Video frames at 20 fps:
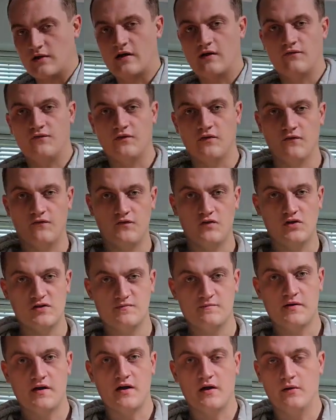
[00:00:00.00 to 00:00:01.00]
Now for the first
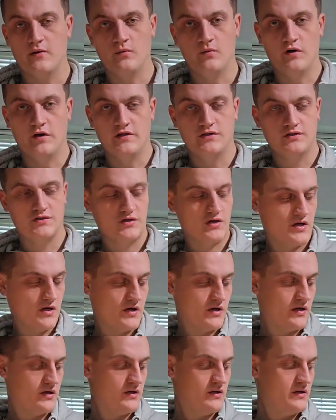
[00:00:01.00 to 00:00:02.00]
part, which
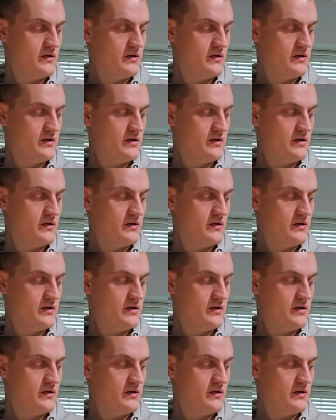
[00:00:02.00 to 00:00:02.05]
we're